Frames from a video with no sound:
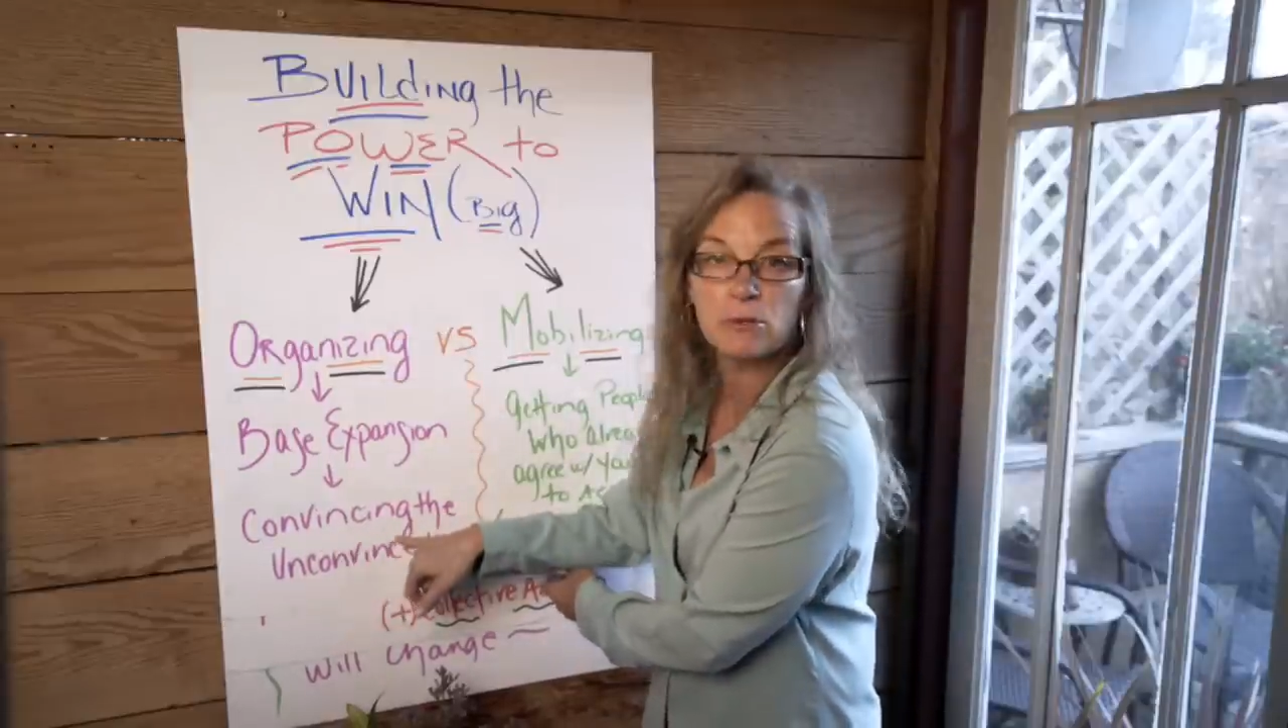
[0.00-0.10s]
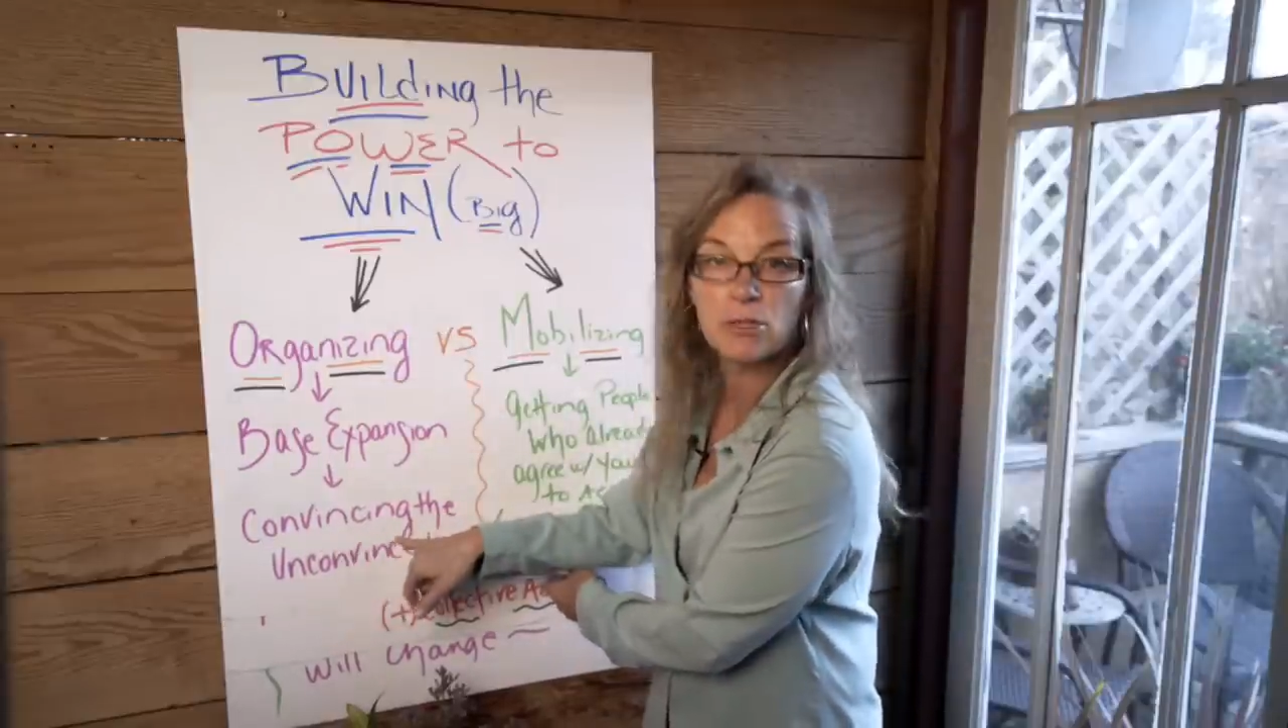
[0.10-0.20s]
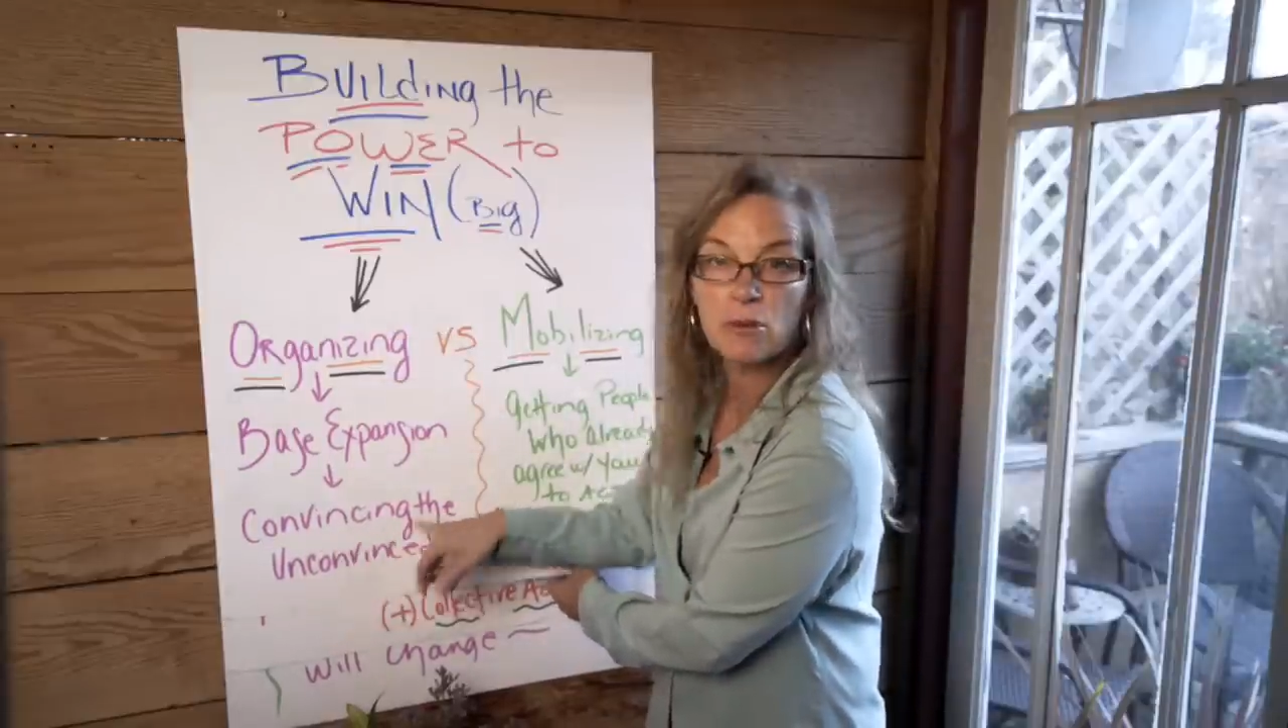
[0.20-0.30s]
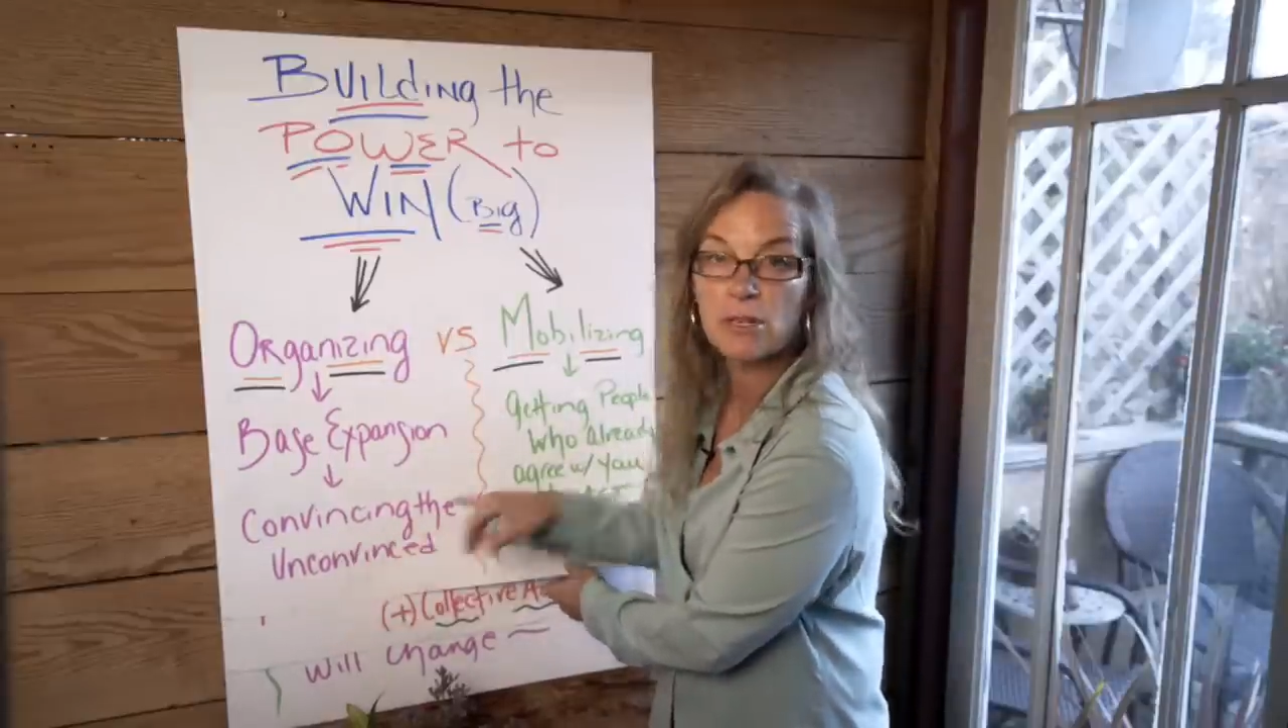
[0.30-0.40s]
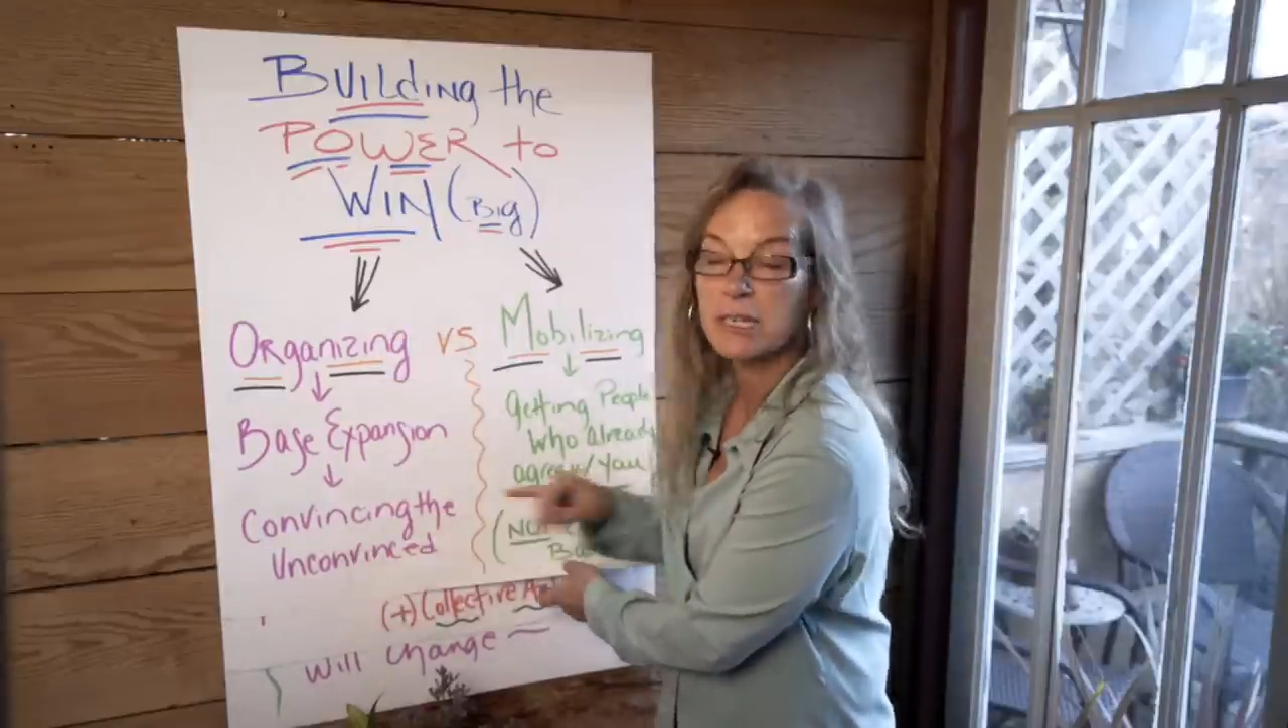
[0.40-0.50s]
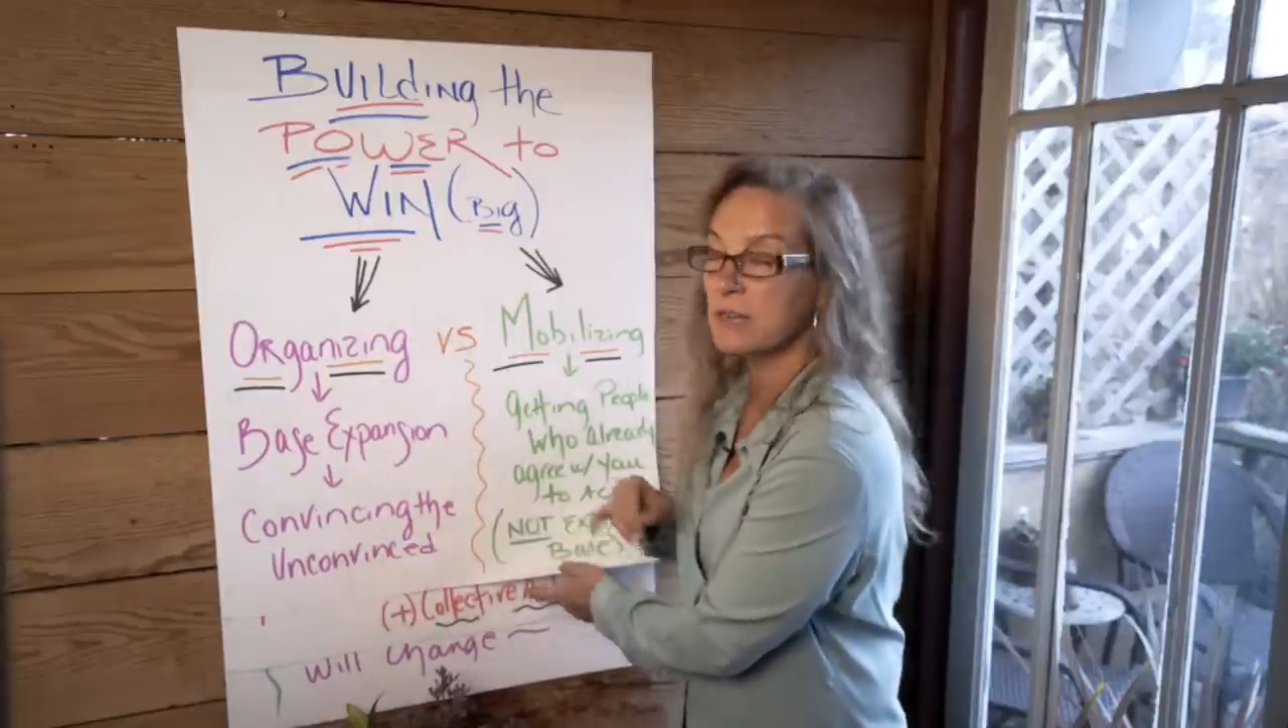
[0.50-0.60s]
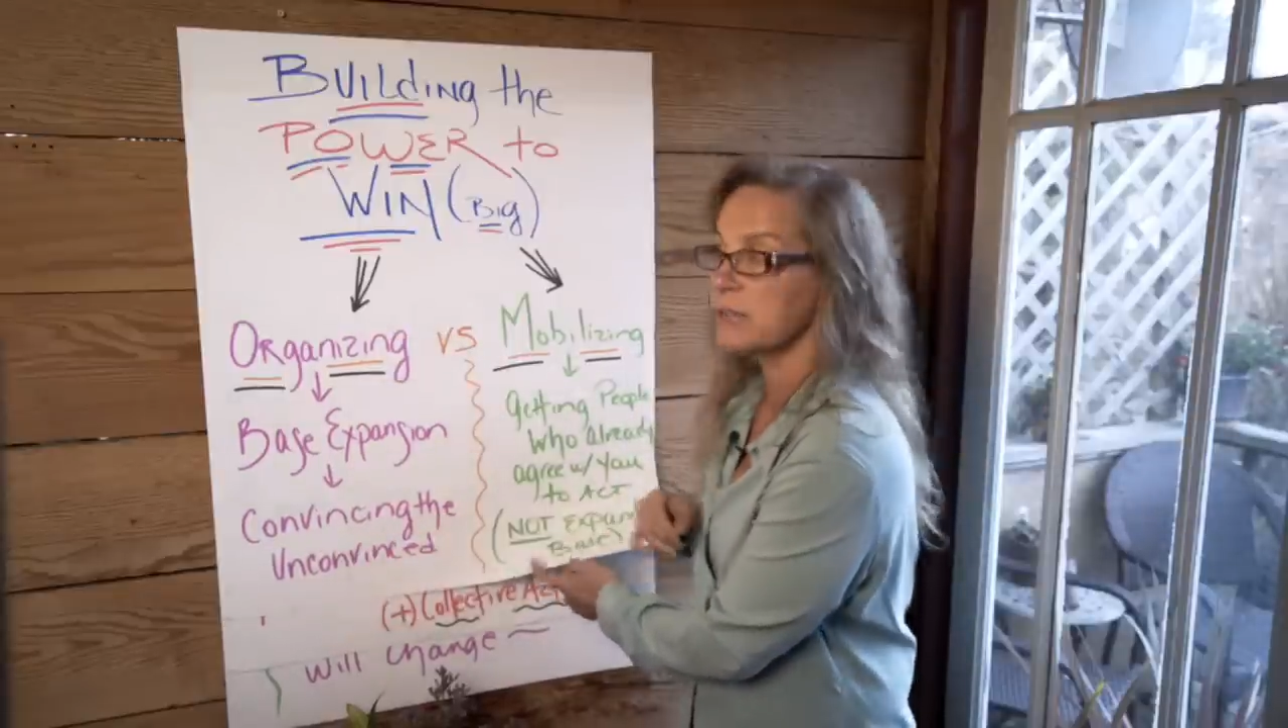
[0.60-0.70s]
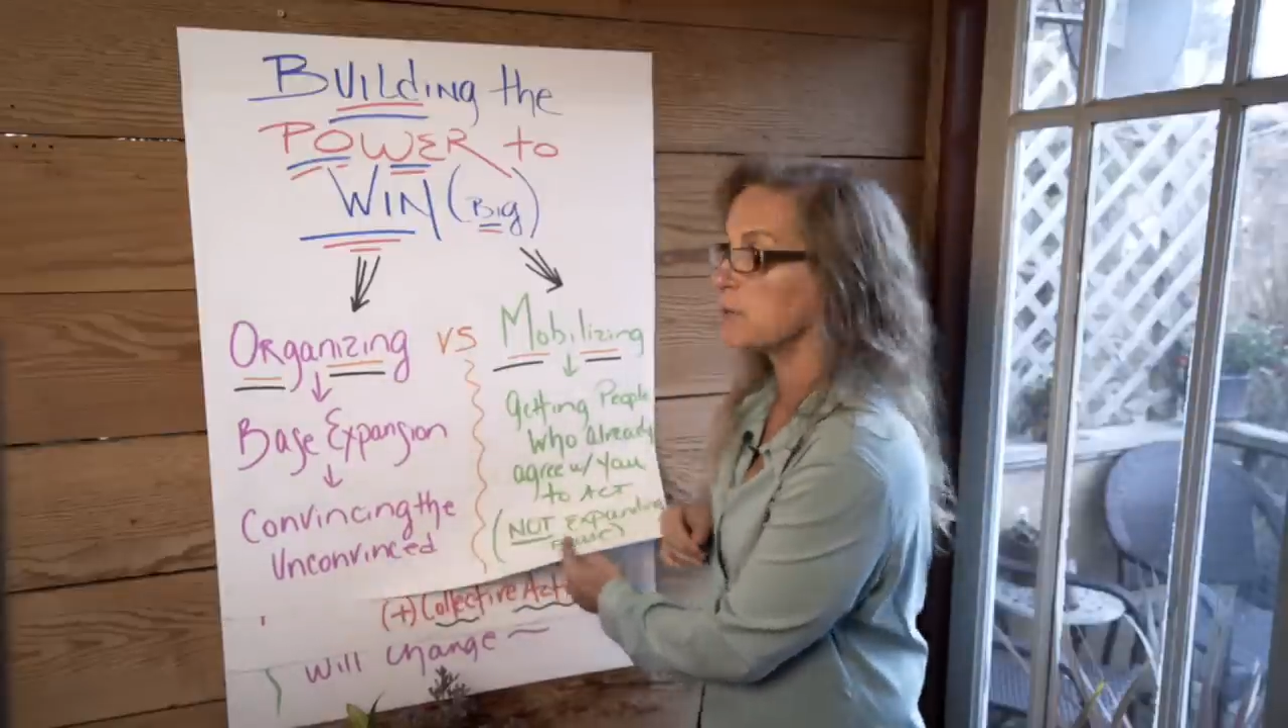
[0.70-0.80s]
don't yet agree